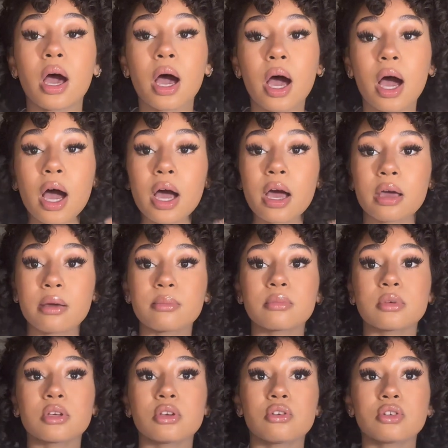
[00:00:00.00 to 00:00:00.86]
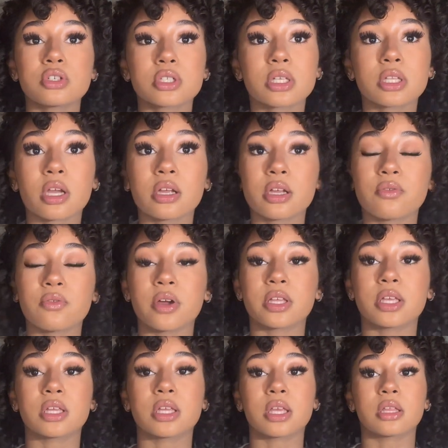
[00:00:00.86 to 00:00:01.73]
I'm usually done. If I
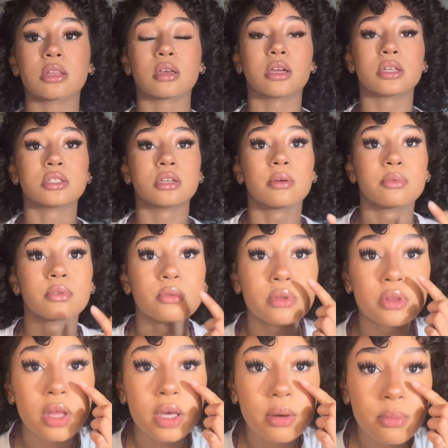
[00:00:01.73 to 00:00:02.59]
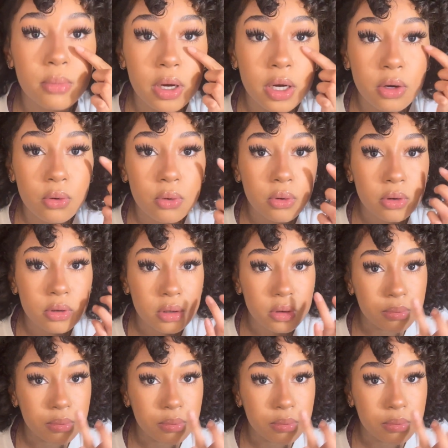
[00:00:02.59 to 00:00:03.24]
need any touch-ups with like my corner,